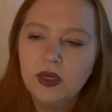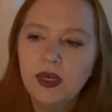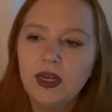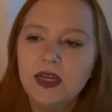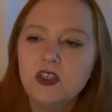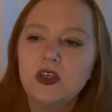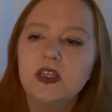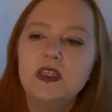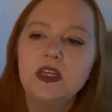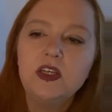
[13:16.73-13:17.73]
And as you
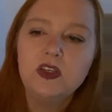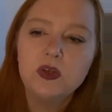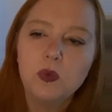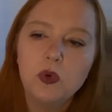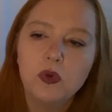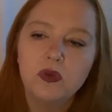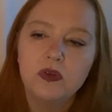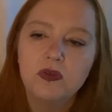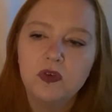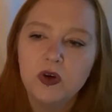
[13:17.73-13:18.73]
continue to walk through
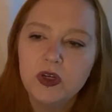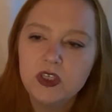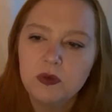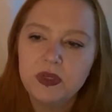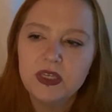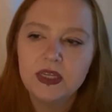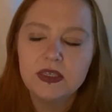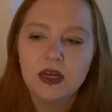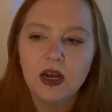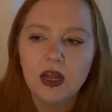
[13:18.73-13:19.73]
the forest, you begin
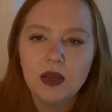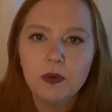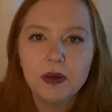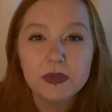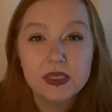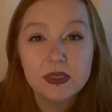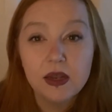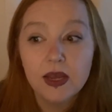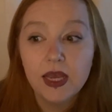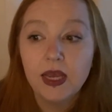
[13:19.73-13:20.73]
to climb up a
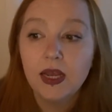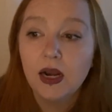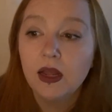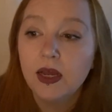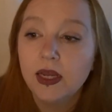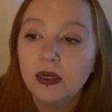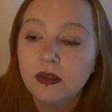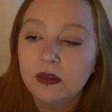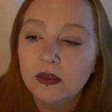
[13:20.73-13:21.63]
slight incline.